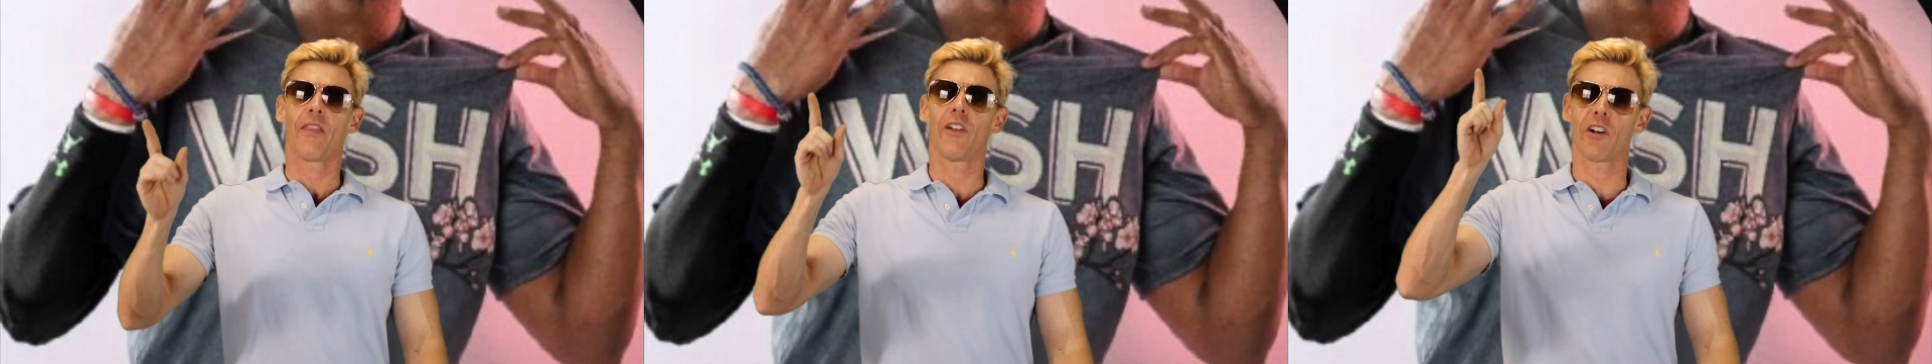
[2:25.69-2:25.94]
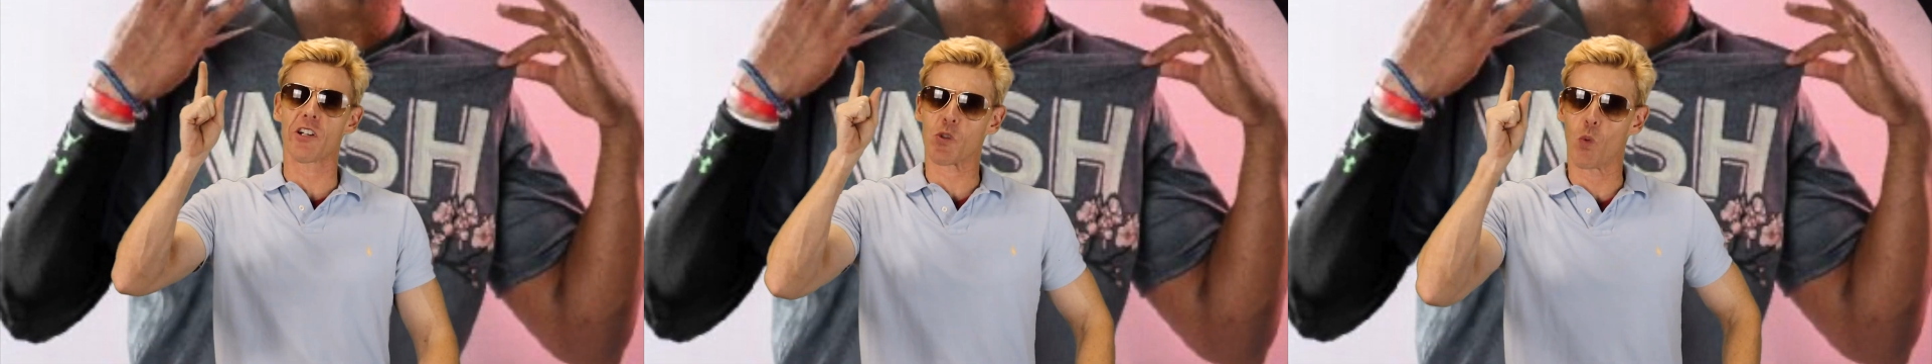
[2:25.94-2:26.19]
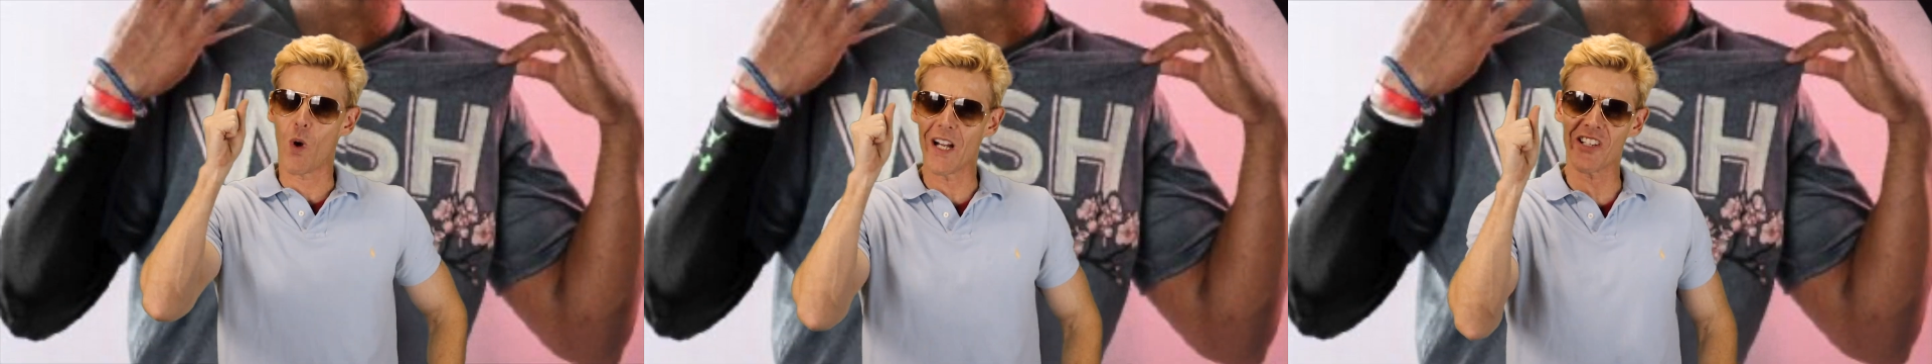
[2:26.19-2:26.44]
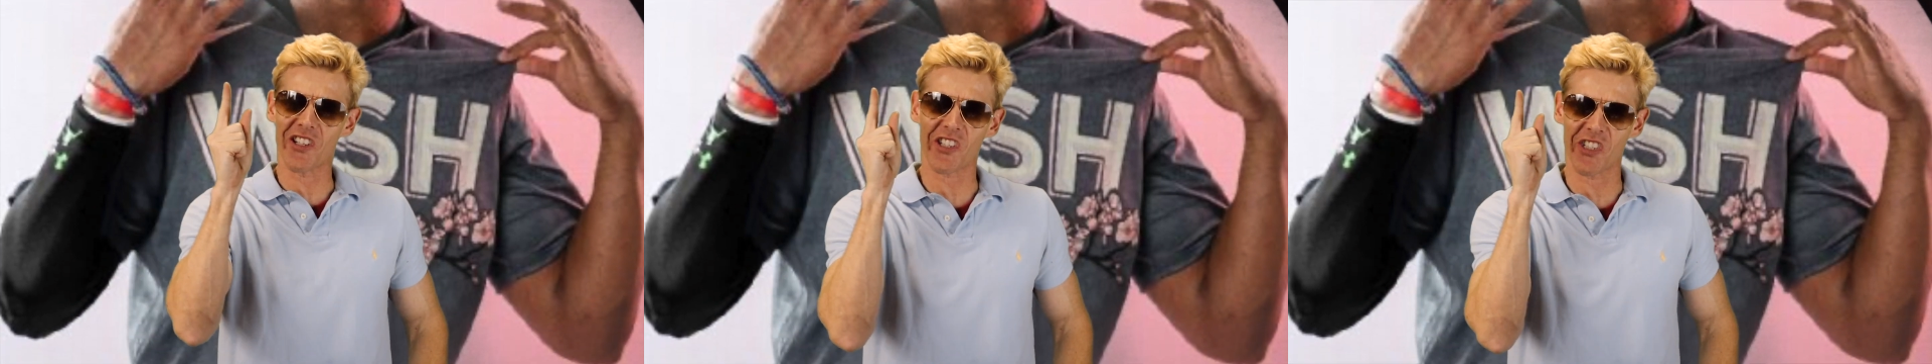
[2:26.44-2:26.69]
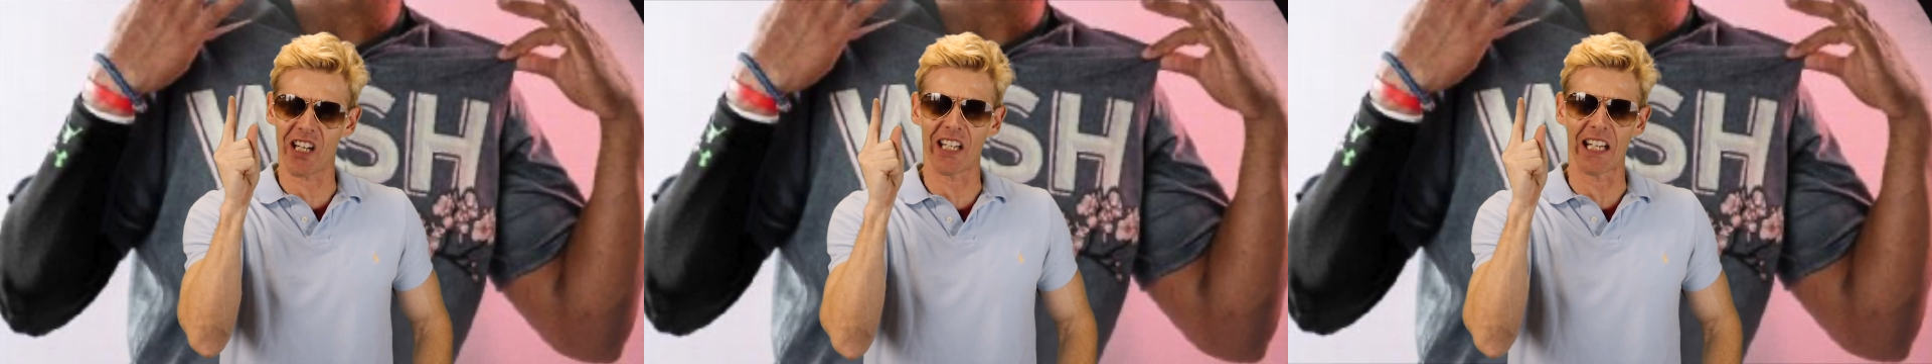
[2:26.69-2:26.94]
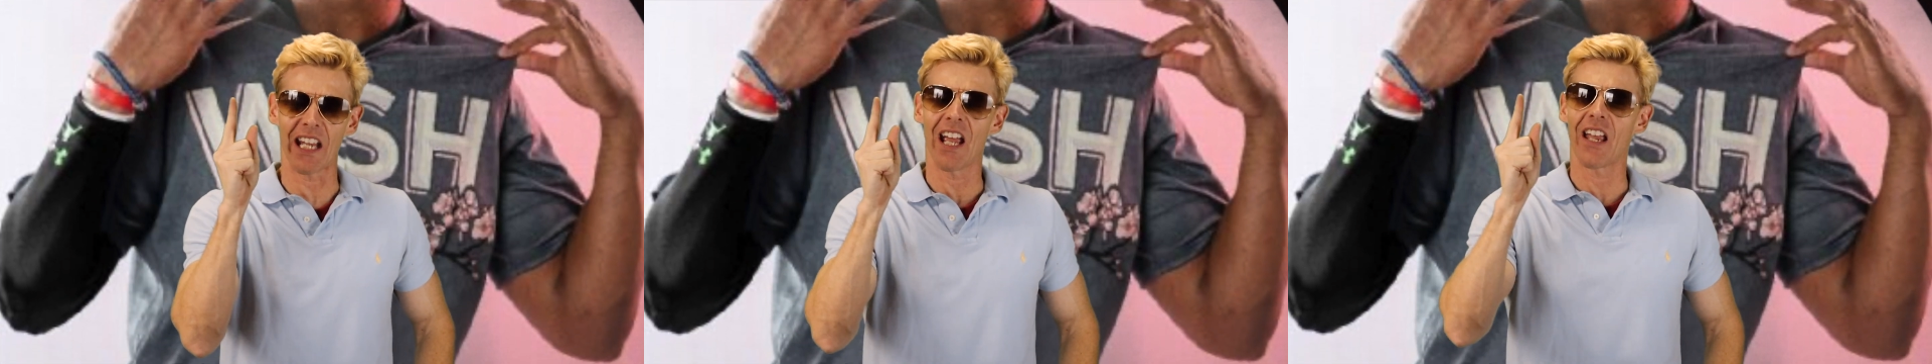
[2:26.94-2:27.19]
There's one
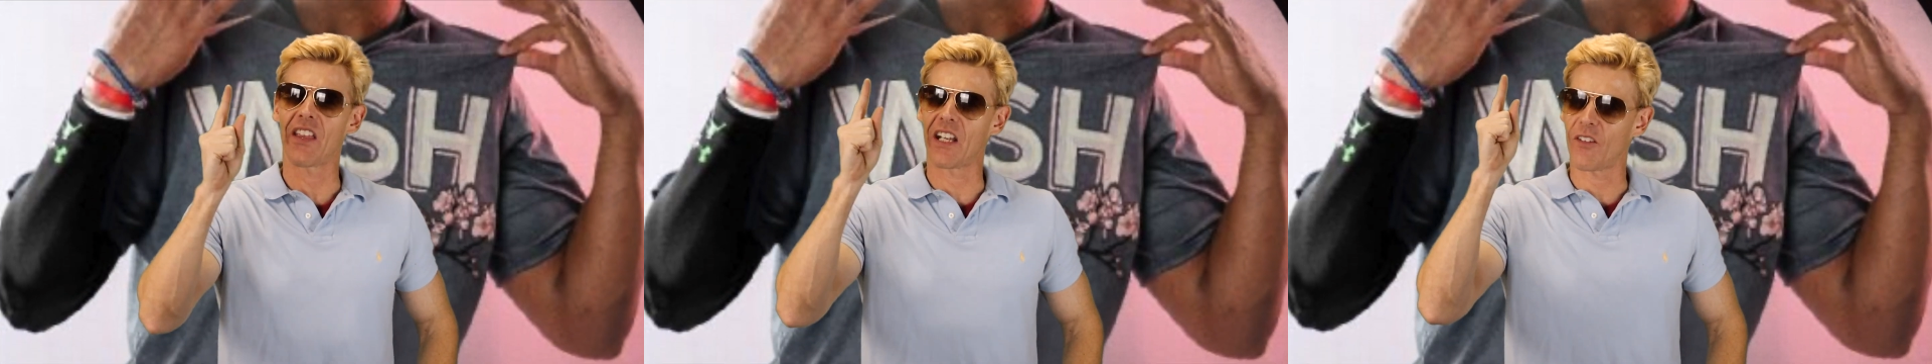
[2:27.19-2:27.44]
city that,